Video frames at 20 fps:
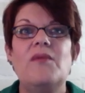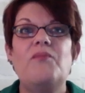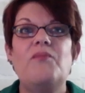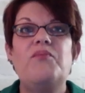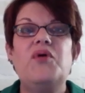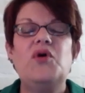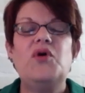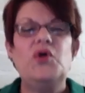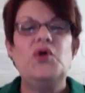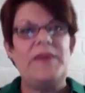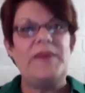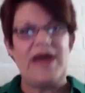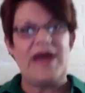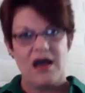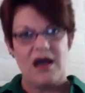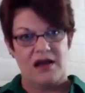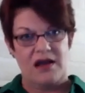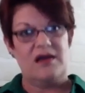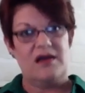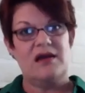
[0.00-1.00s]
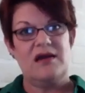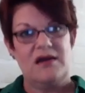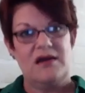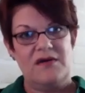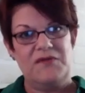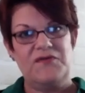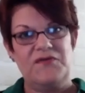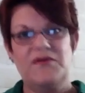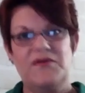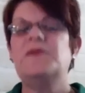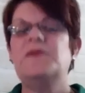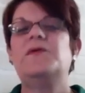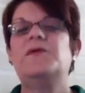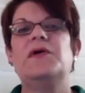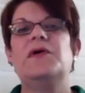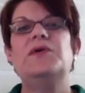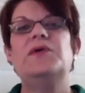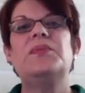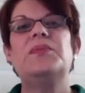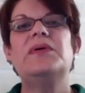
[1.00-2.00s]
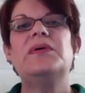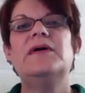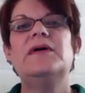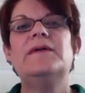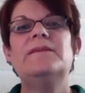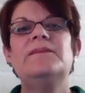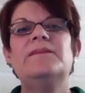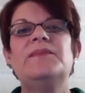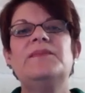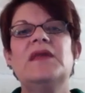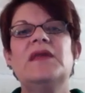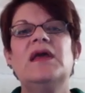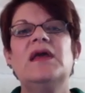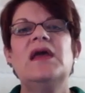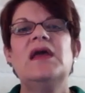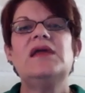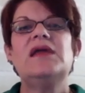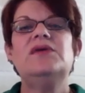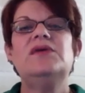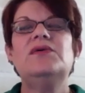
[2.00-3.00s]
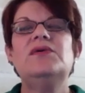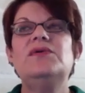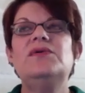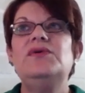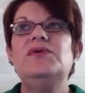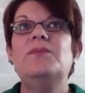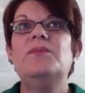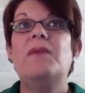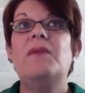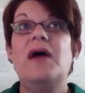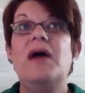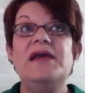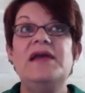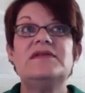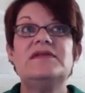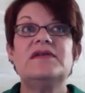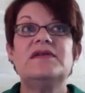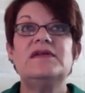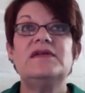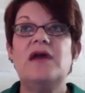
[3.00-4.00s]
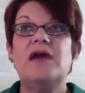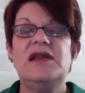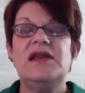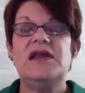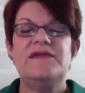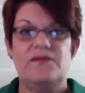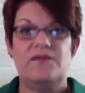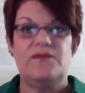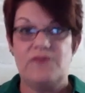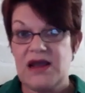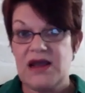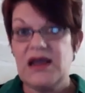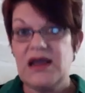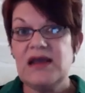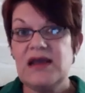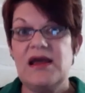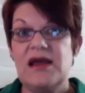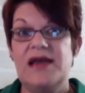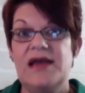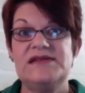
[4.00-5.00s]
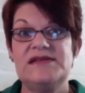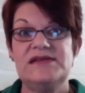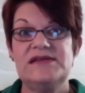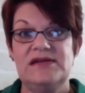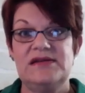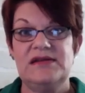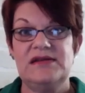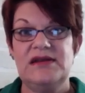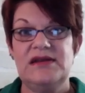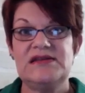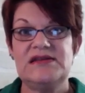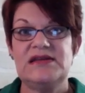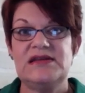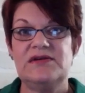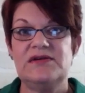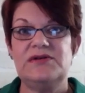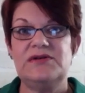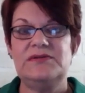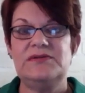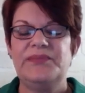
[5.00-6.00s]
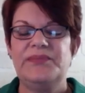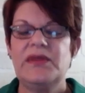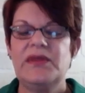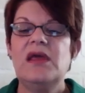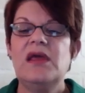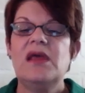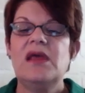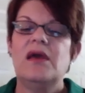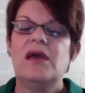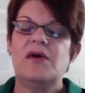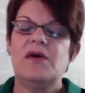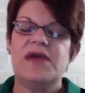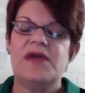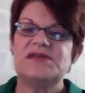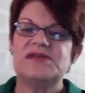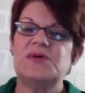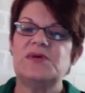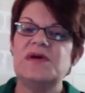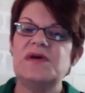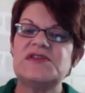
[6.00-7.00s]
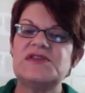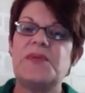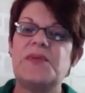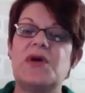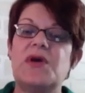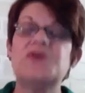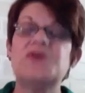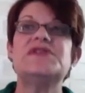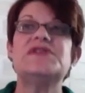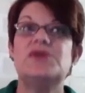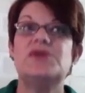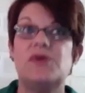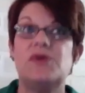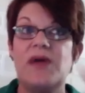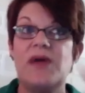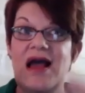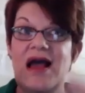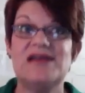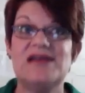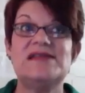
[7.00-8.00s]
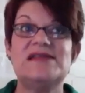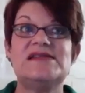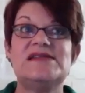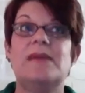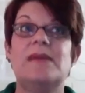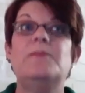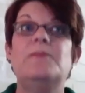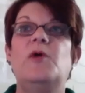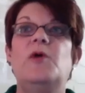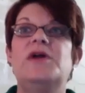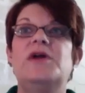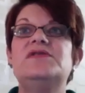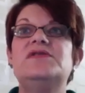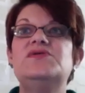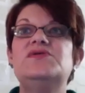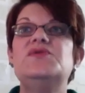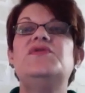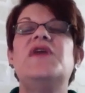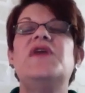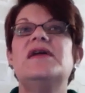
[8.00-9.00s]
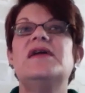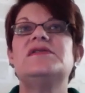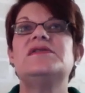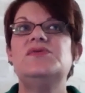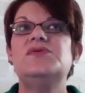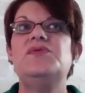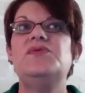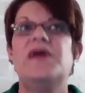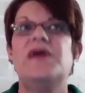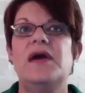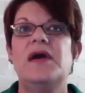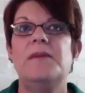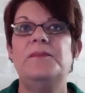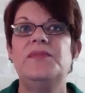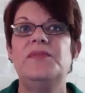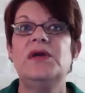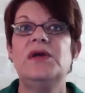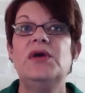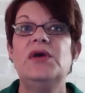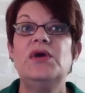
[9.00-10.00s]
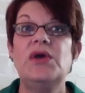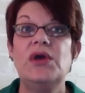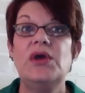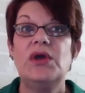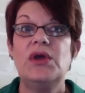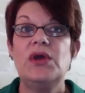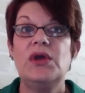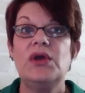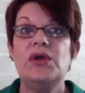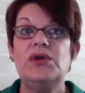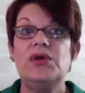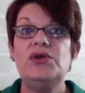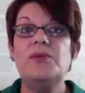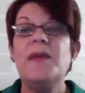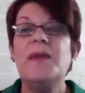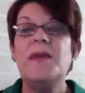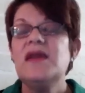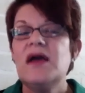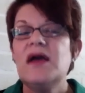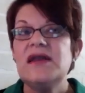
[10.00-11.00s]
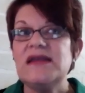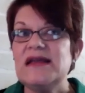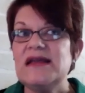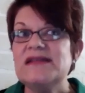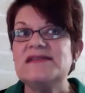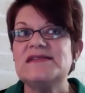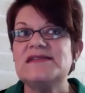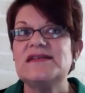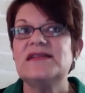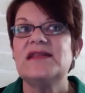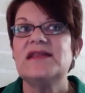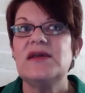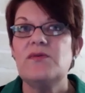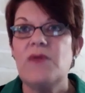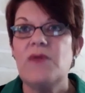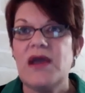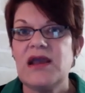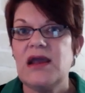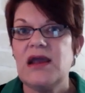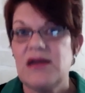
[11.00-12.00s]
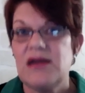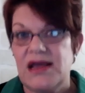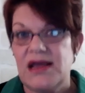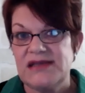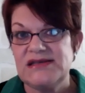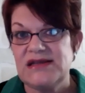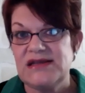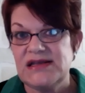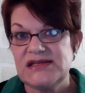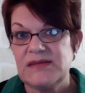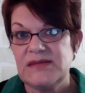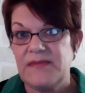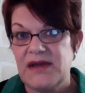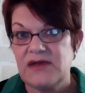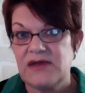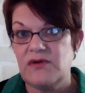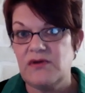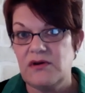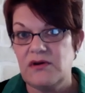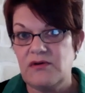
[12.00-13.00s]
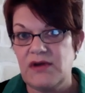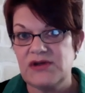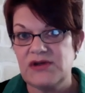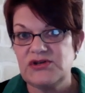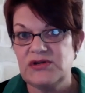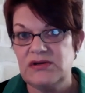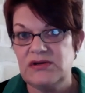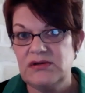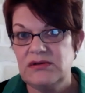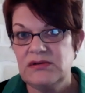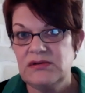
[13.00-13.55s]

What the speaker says: pull back from a group. You might not even recognize it until, okay, so as the person who has someone do that to them, you may not instantly recognize it as a microaggression.